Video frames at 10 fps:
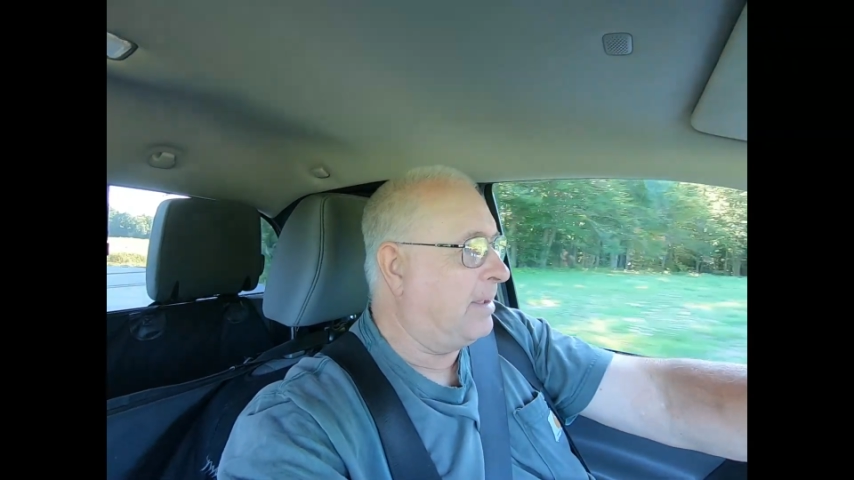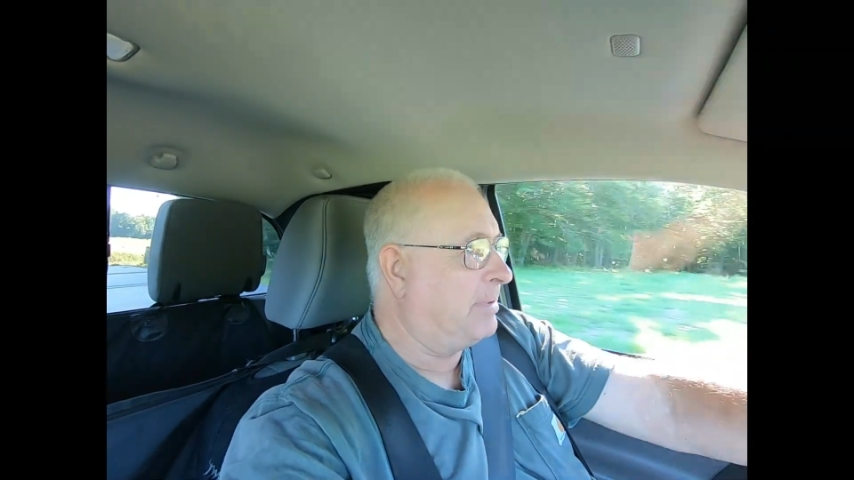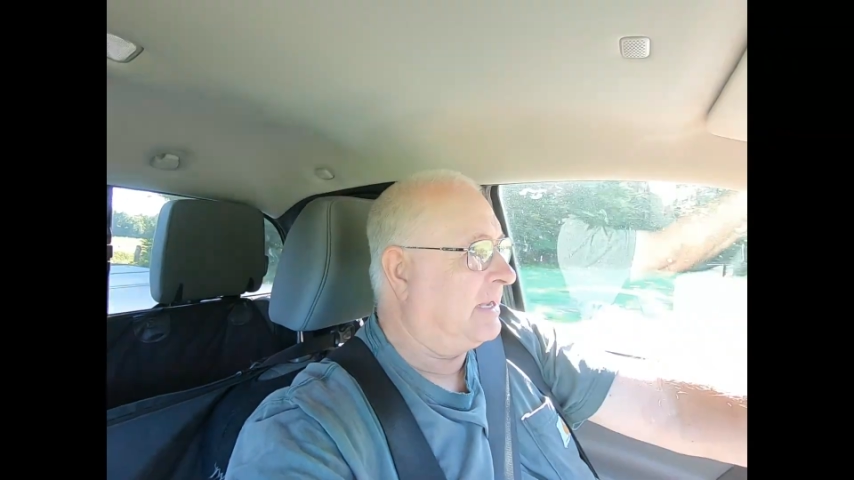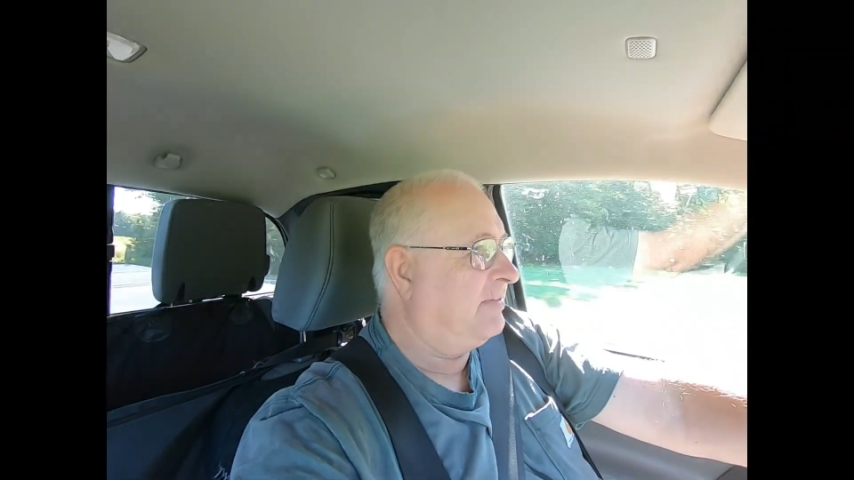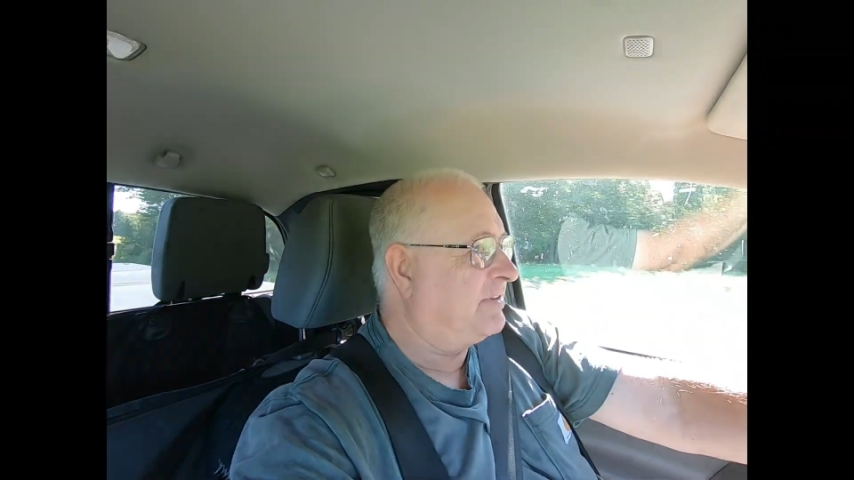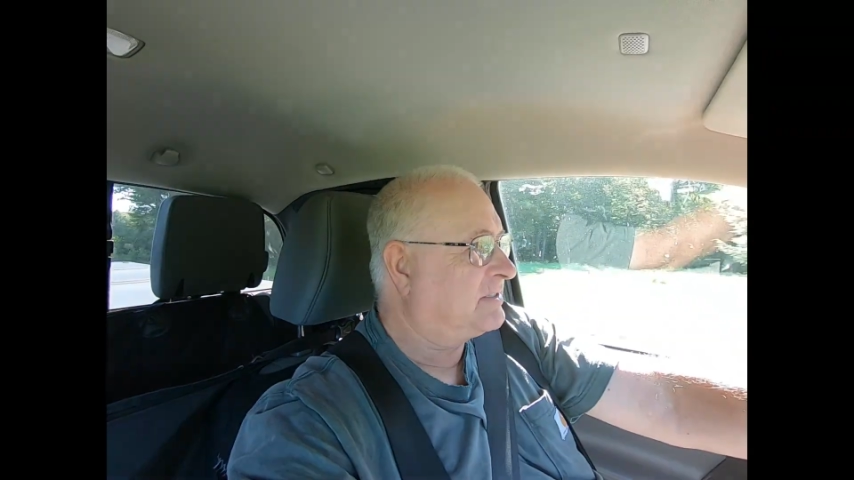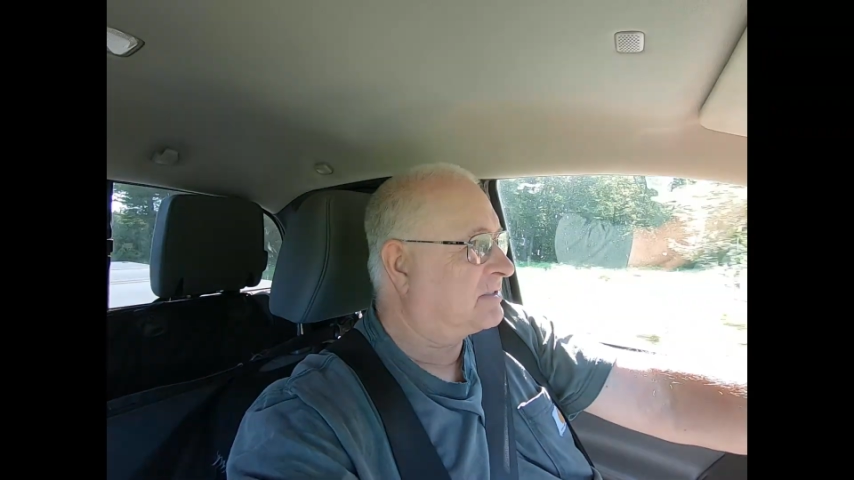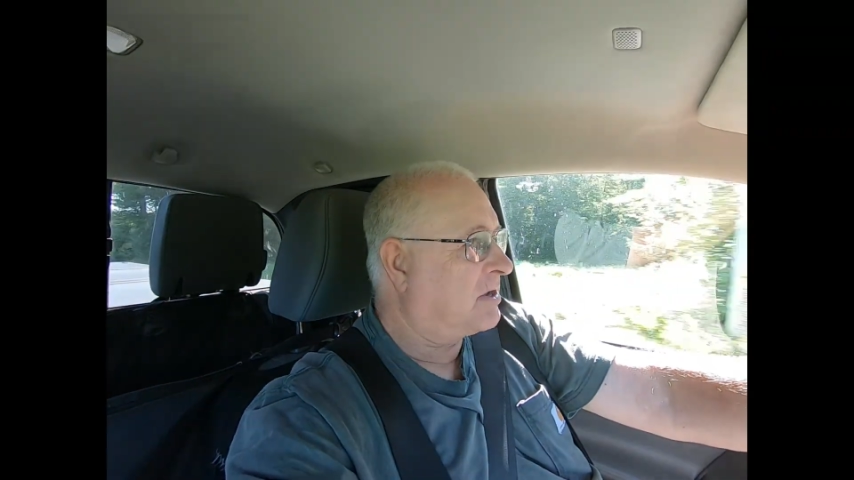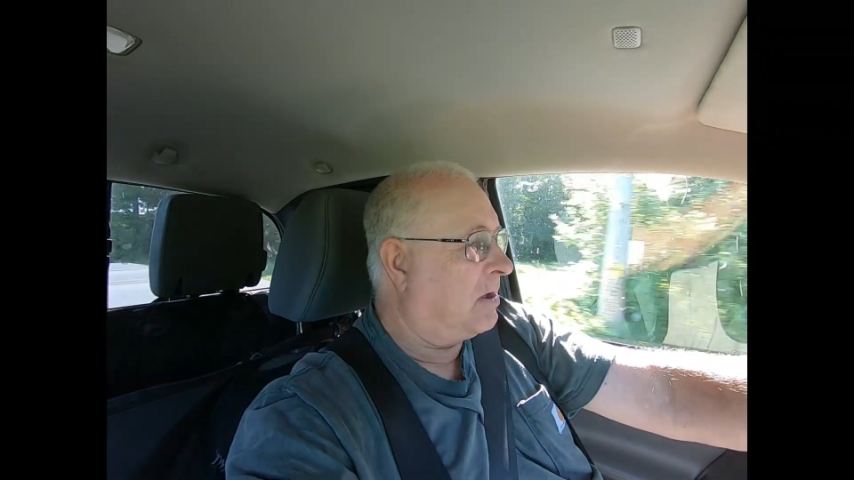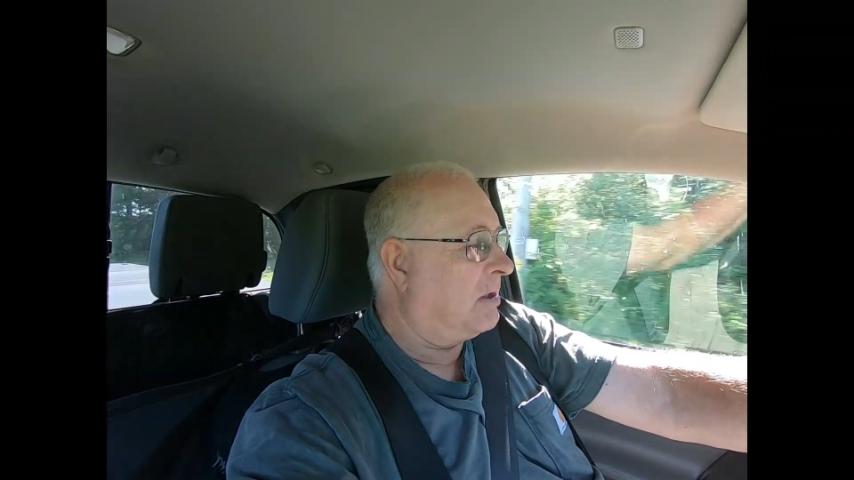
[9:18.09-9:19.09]
I believe
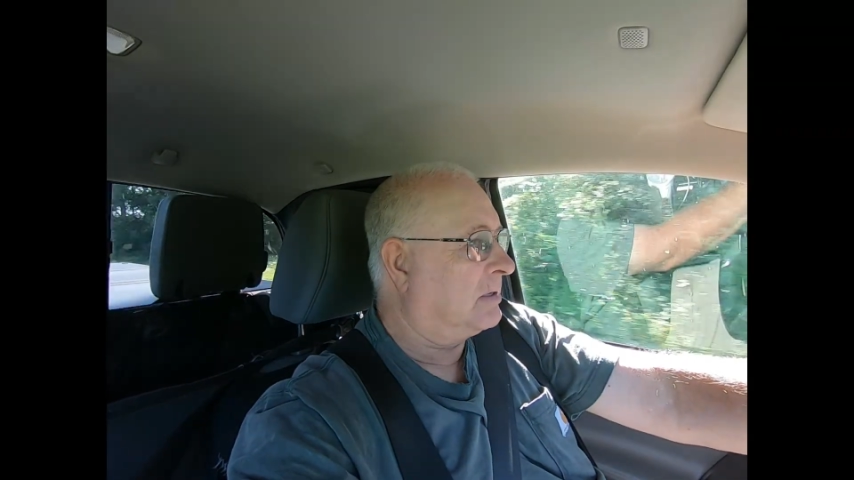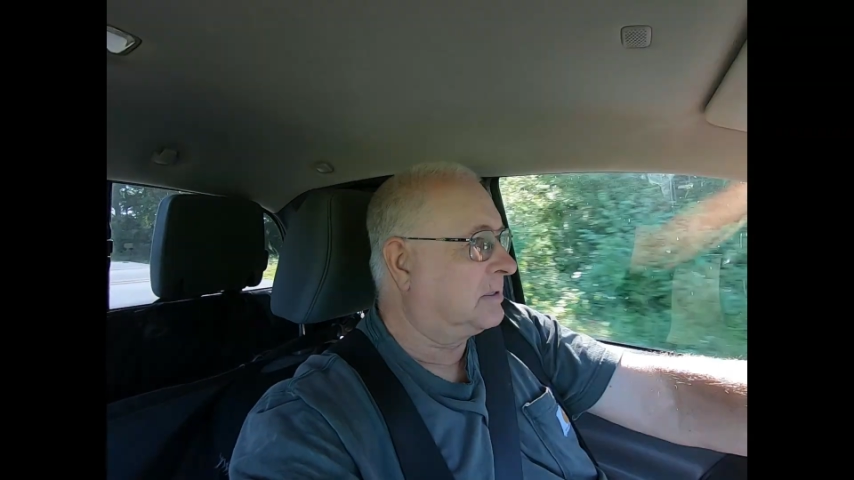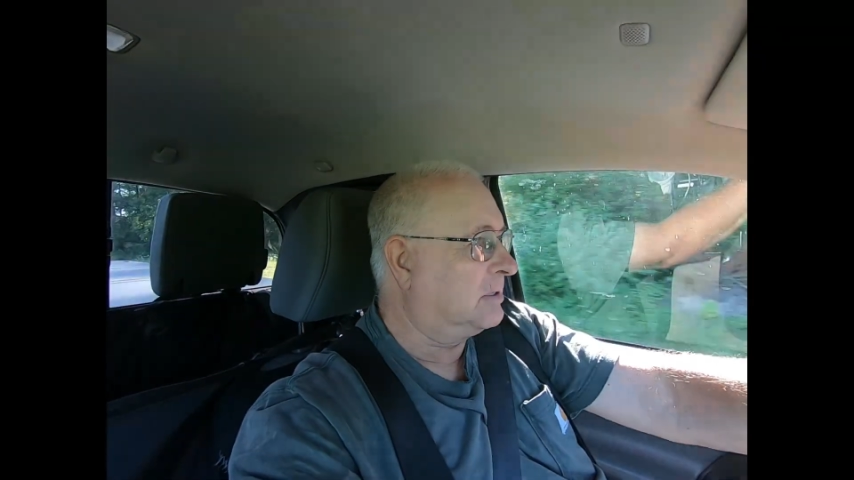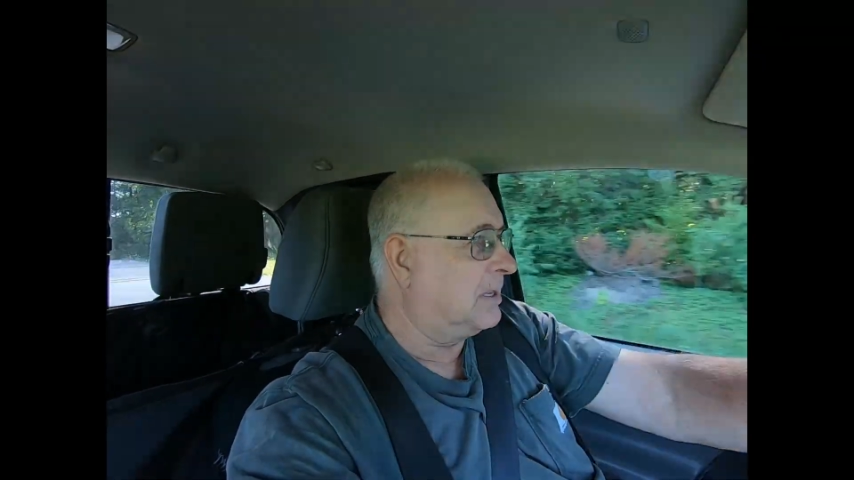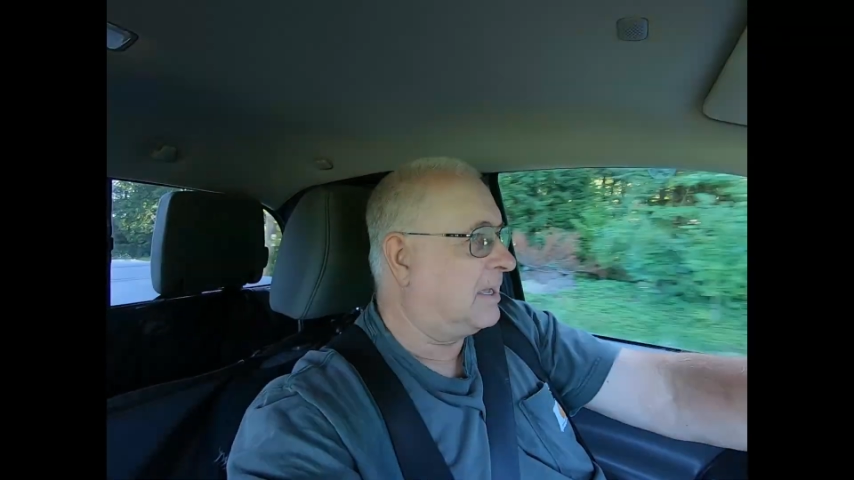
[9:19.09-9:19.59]
it's called.